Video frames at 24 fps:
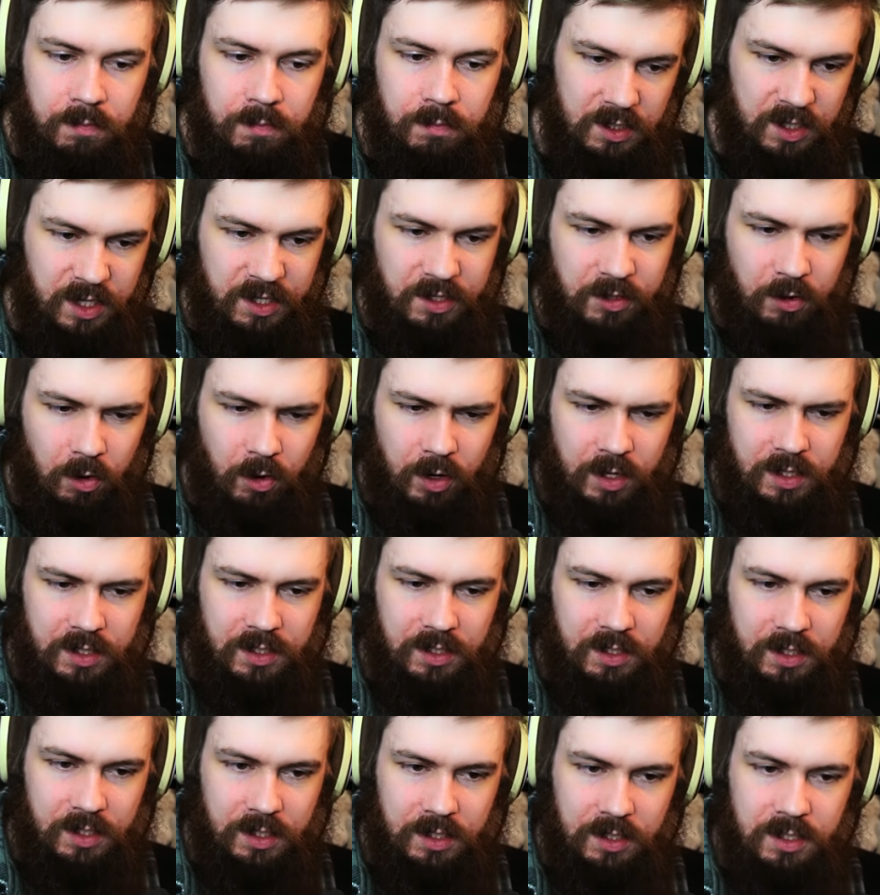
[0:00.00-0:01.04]

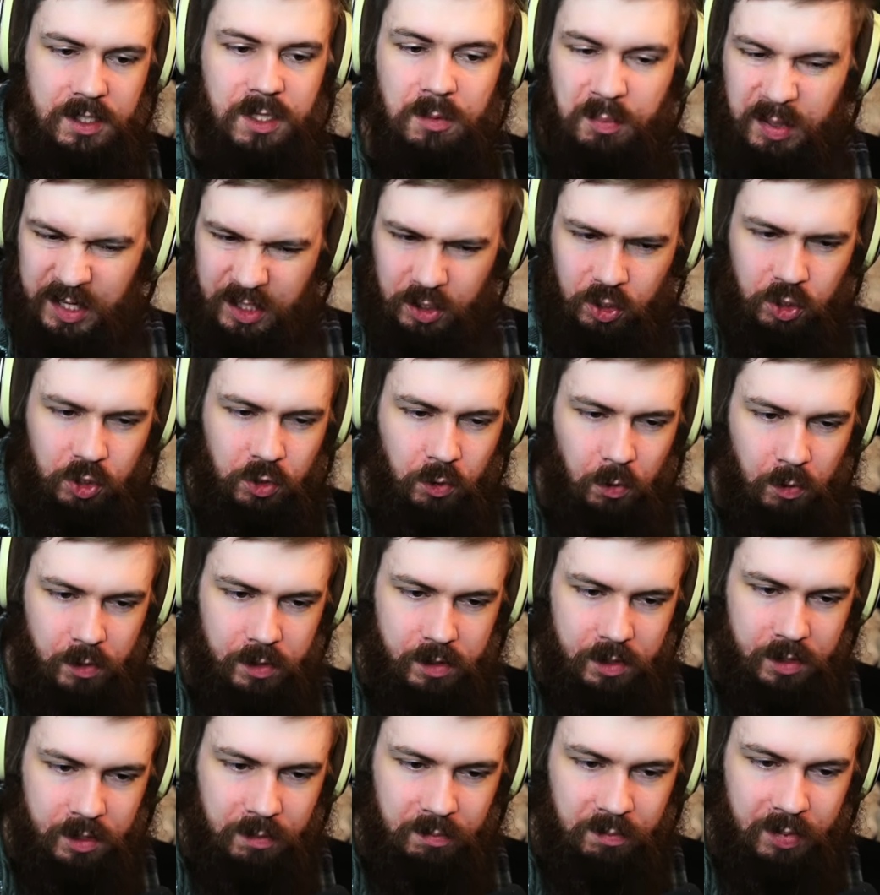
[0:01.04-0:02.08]
Centaurus is a bit
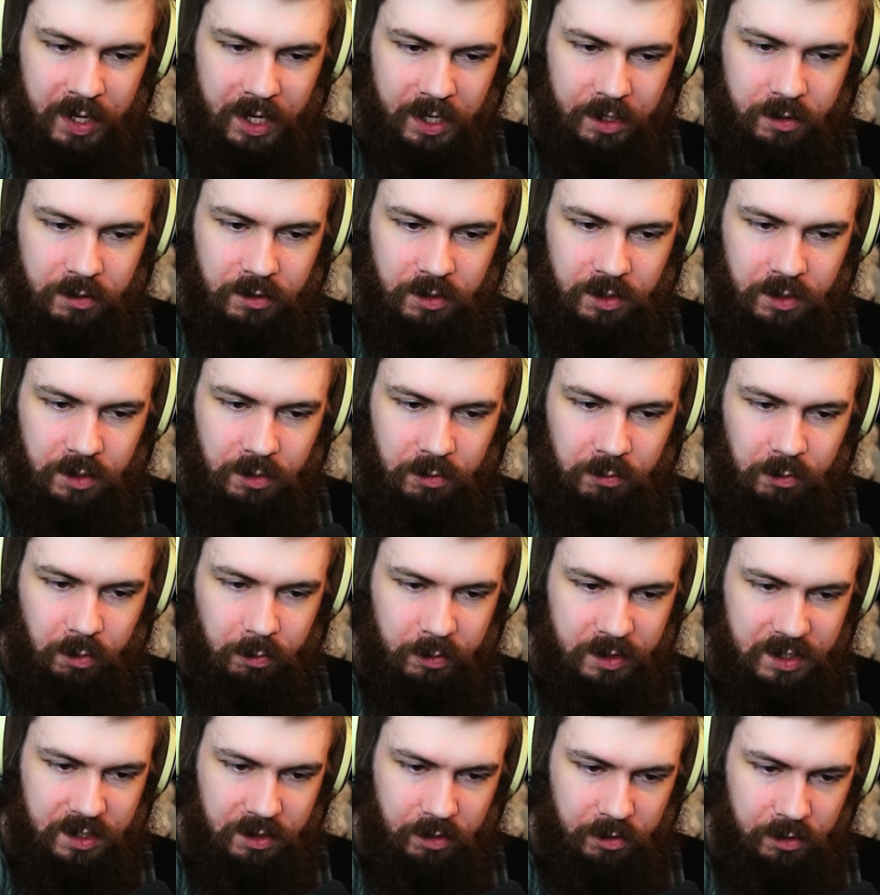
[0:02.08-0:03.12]
shorter compared to what
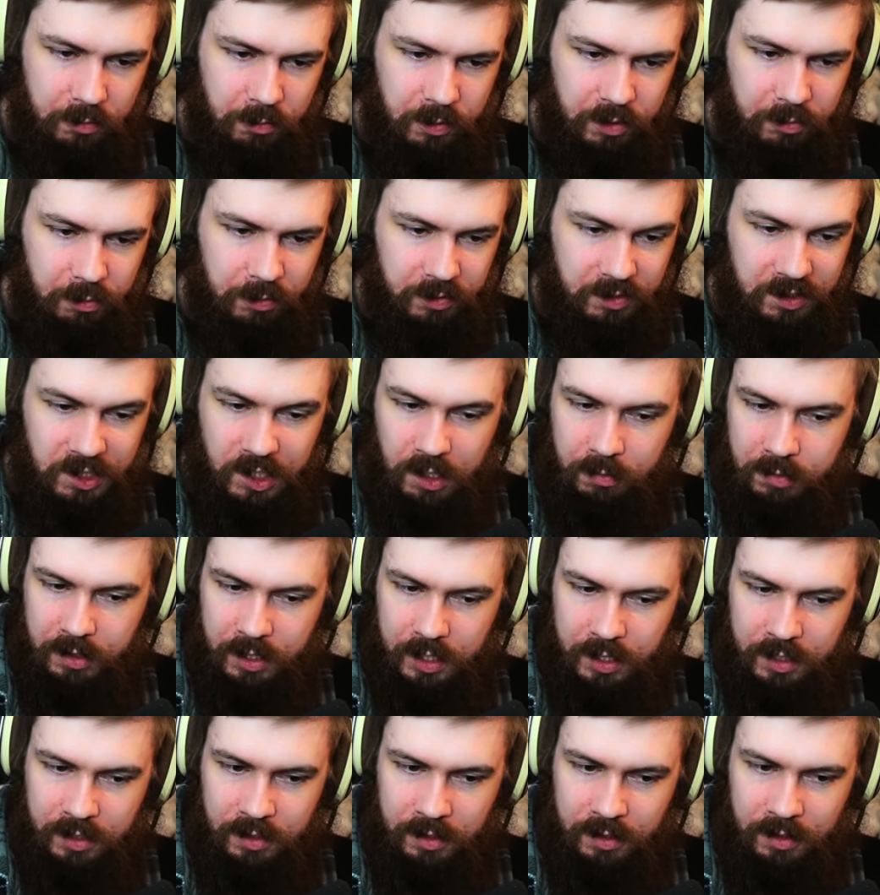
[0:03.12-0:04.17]
we started with
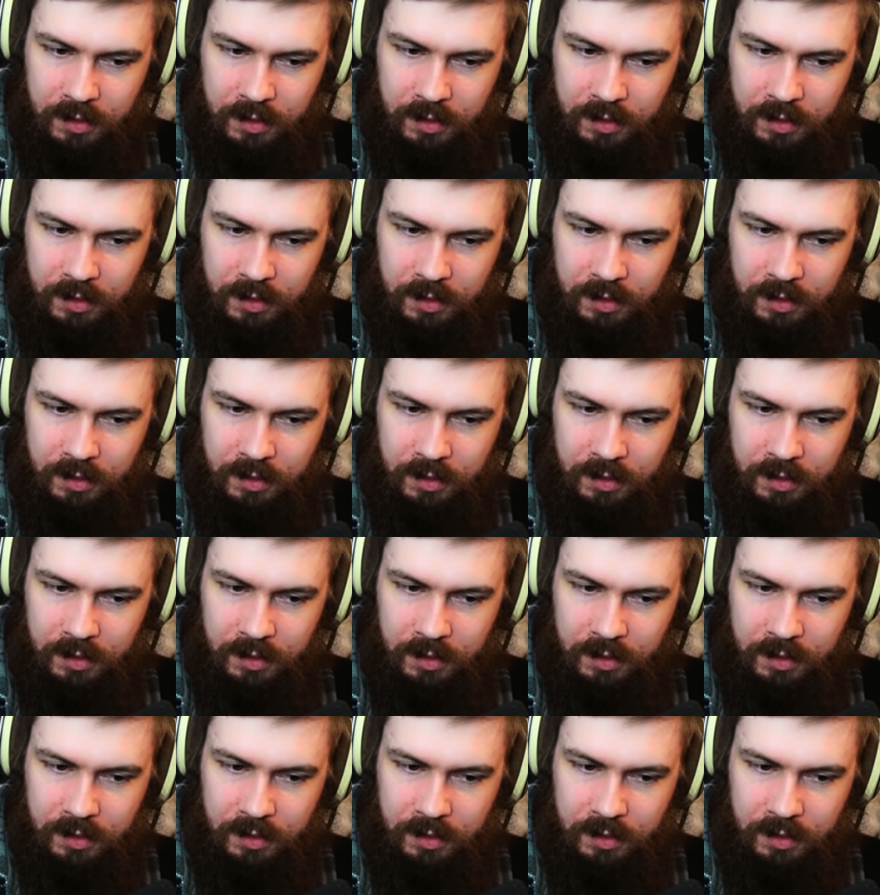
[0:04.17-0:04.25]
Gemini.